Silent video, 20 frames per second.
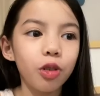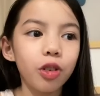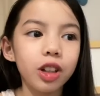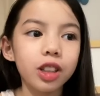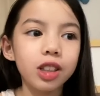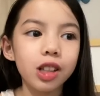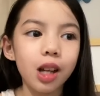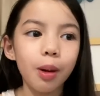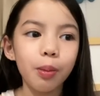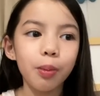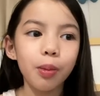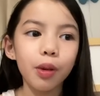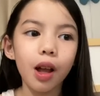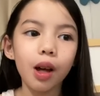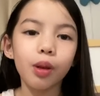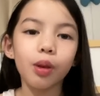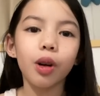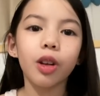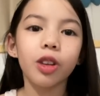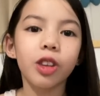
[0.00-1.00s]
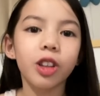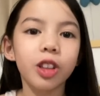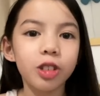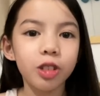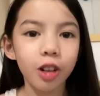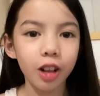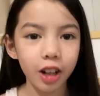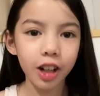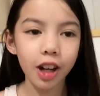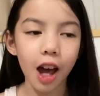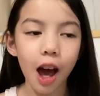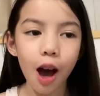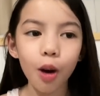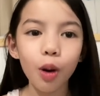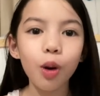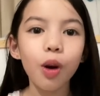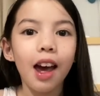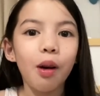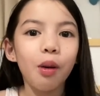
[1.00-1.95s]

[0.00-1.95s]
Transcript: for example, I'll wear this right now.